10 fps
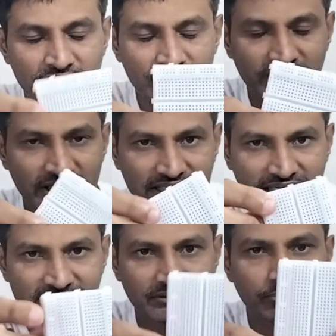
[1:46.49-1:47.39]
you can
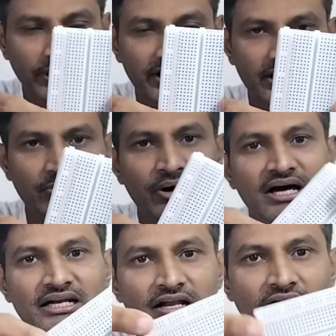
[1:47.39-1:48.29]
take the medium
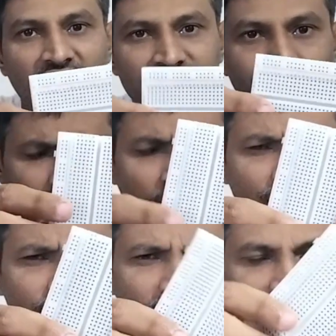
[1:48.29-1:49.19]
or a large
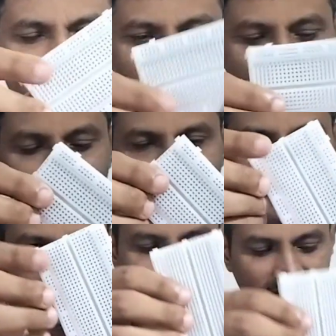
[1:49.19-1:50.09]
breadboard friends. So you
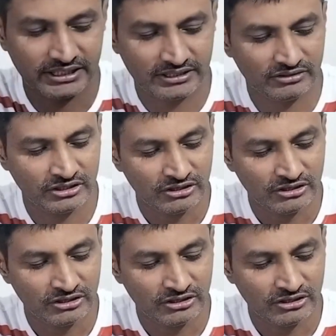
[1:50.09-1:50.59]
can take it.